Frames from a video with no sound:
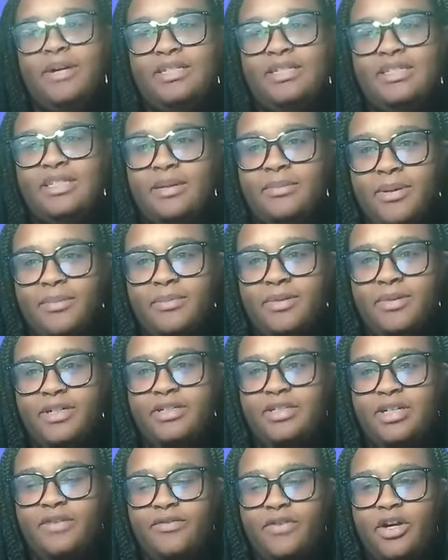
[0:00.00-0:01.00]
some
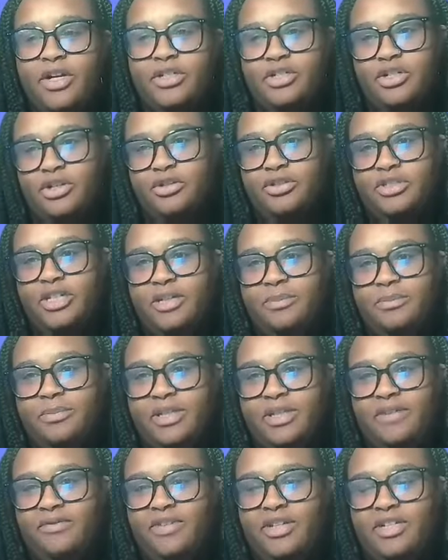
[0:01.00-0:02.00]
members of our internal team
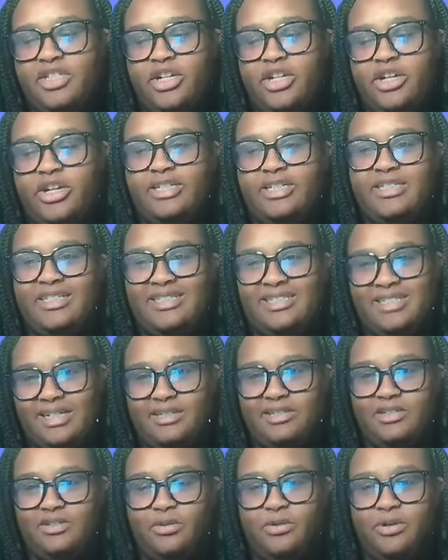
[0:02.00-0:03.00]
believe that sharing
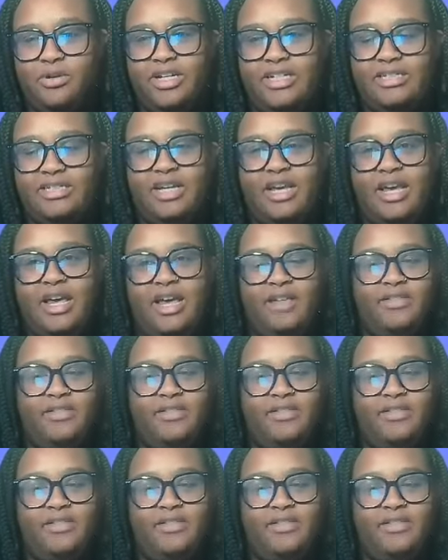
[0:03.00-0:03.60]
success stories